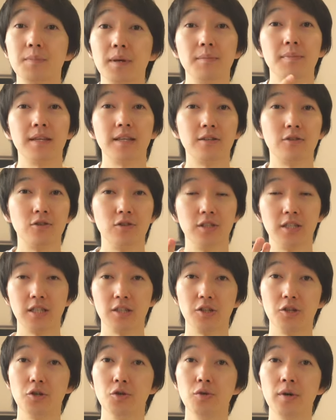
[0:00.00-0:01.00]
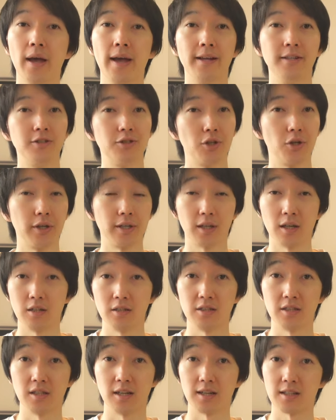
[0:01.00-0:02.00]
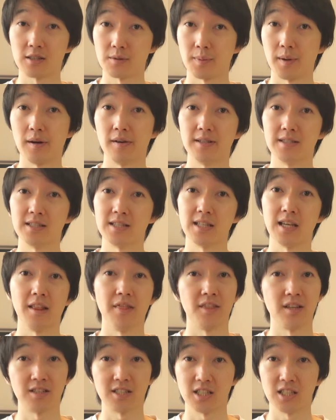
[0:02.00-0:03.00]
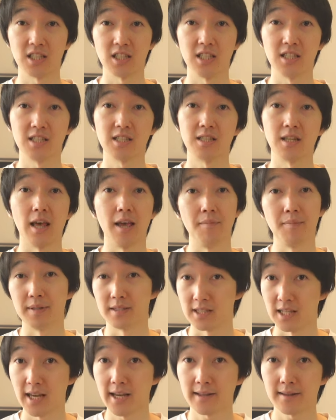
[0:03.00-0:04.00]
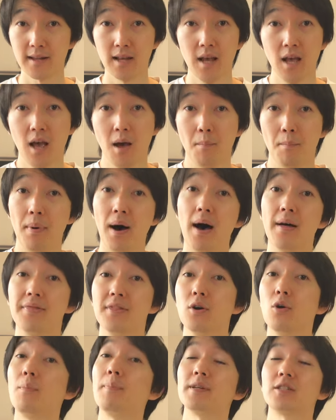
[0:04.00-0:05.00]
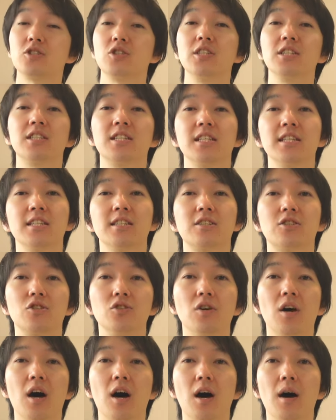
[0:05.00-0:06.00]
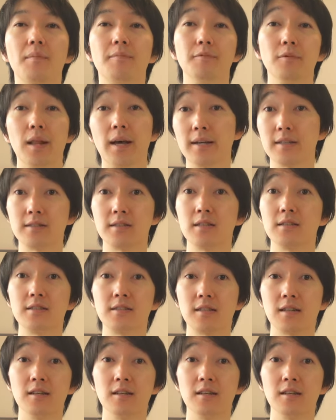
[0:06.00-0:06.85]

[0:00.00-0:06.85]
maybe including you, enjoy cultural experience in the cities they visit, but the opportunities to have like such